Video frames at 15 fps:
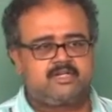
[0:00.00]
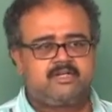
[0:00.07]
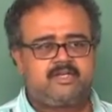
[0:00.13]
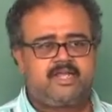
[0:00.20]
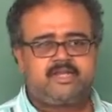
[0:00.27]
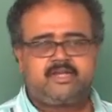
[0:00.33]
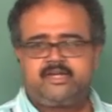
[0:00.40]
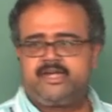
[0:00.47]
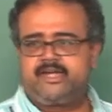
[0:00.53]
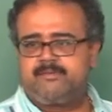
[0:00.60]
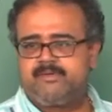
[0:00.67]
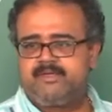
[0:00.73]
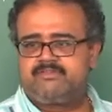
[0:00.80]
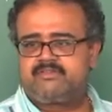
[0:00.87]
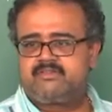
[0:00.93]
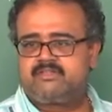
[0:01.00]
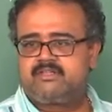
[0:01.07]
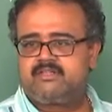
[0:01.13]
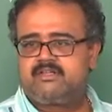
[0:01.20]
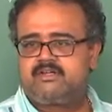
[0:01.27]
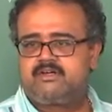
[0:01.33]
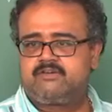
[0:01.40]
take a database
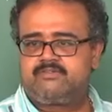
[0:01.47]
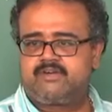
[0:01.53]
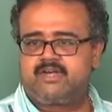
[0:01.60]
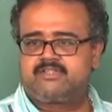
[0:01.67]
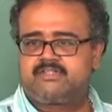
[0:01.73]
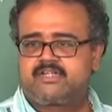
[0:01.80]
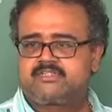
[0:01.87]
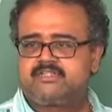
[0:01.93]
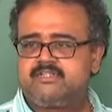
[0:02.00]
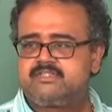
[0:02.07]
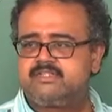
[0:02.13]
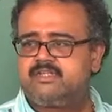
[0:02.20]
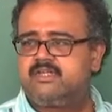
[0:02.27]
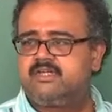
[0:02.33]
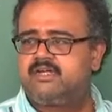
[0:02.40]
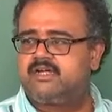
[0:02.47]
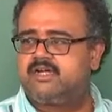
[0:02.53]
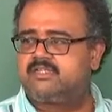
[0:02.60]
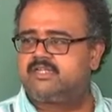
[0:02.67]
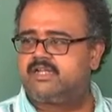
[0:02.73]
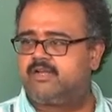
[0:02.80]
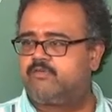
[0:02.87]
of transactions
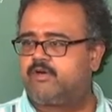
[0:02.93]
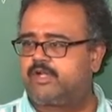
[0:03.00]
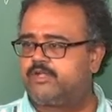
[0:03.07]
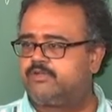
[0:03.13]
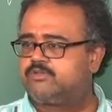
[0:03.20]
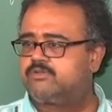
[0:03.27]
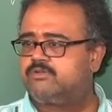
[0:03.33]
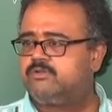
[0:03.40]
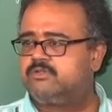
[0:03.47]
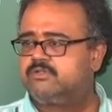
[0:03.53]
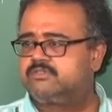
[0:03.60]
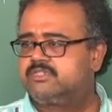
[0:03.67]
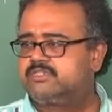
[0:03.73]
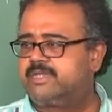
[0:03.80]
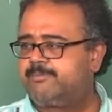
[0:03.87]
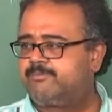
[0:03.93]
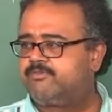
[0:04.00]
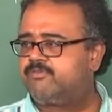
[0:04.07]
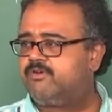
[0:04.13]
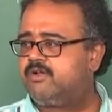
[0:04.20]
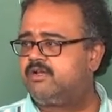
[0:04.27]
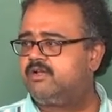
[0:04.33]
and then I will walk you through the steps
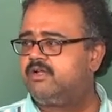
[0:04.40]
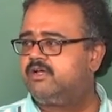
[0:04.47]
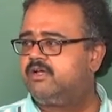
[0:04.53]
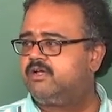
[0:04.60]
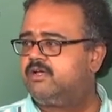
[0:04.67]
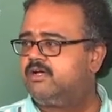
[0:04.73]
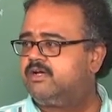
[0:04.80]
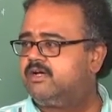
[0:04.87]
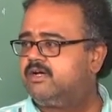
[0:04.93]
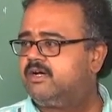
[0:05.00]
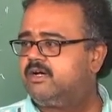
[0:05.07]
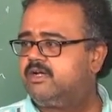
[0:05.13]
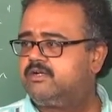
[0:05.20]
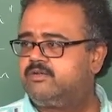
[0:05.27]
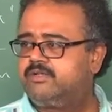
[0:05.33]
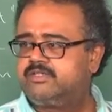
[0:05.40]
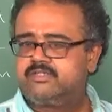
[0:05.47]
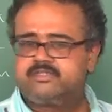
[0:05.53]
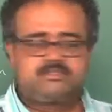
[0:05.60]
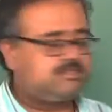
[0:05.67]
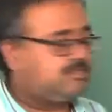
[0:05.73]
for doing this,